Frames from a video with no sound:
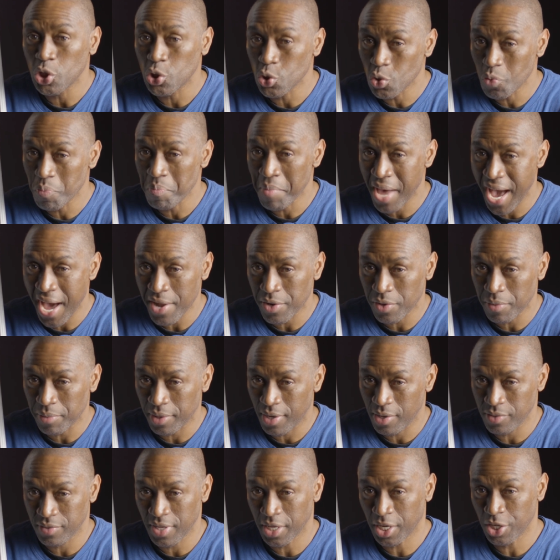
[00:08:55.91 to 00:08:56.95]
do matter
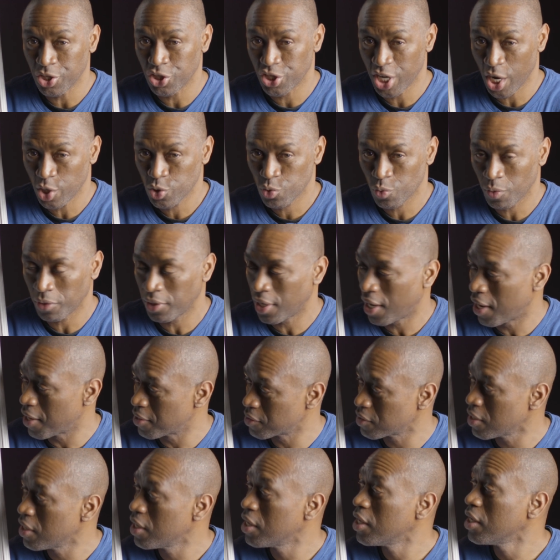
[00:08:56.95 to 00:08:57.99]
because they
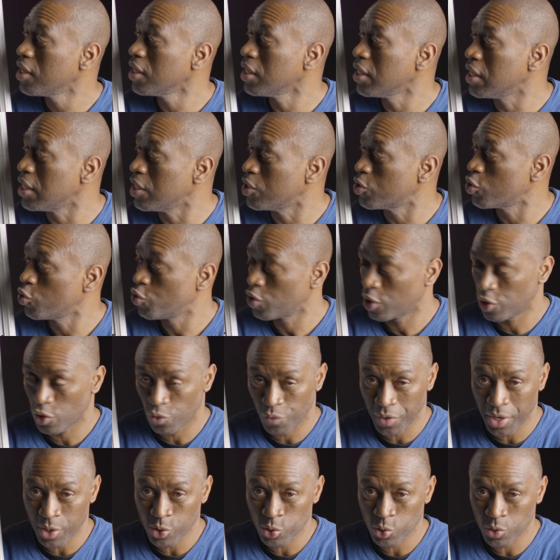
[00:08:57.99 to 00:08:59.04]
contextualize each
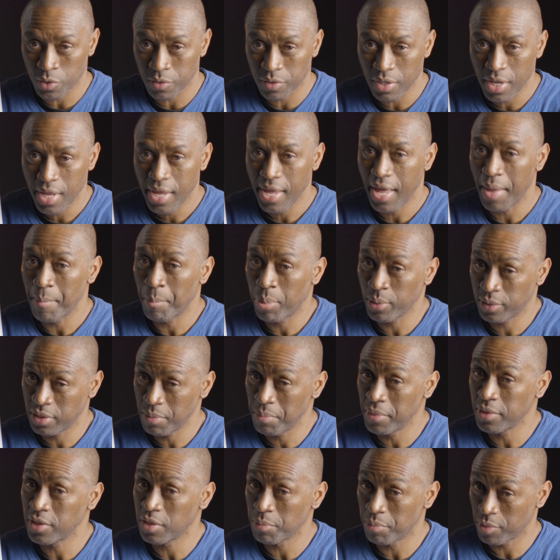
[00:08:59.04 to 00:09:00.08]
generation and put
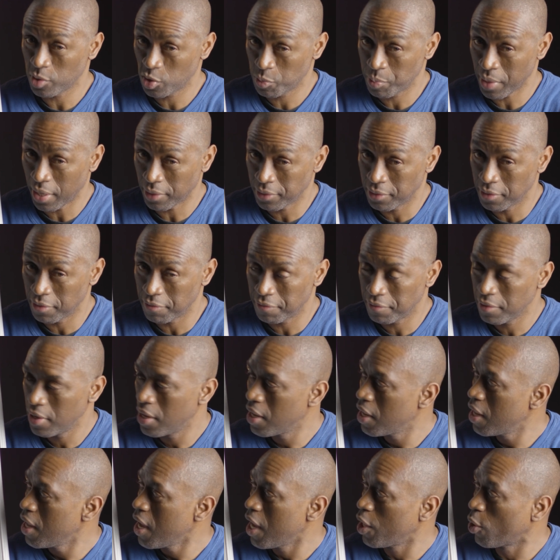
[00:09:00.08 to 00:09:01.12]
them into perspective.
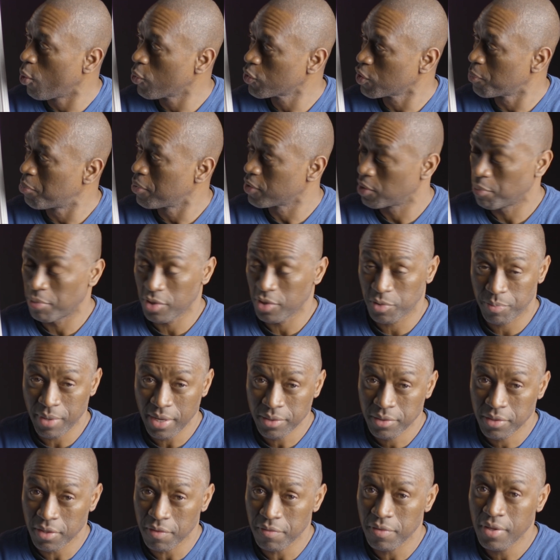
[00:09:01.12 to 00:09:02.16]
It also puts in
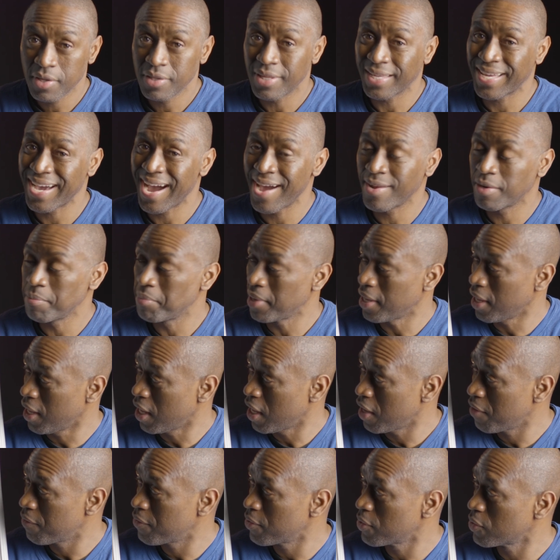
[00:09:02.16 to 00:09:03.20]
perspective the kind of
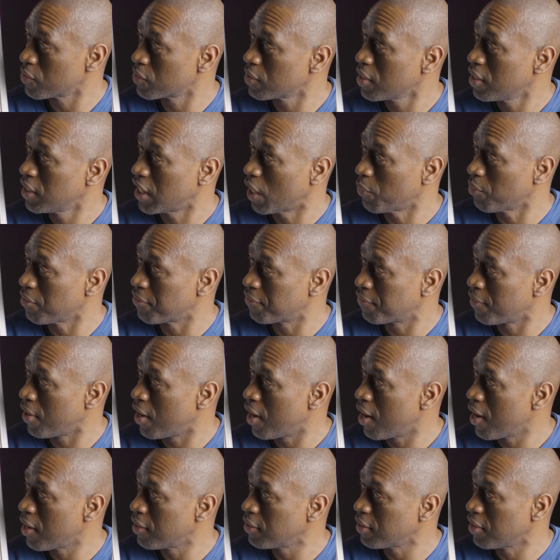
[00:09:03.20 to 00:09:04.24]
behaviors that we
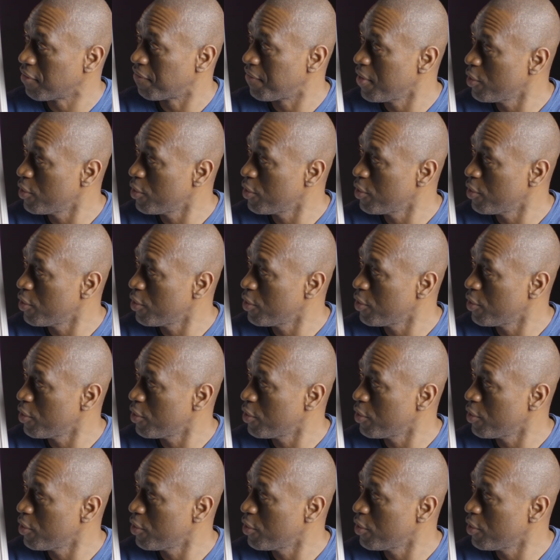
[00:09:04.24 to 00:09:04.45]
find and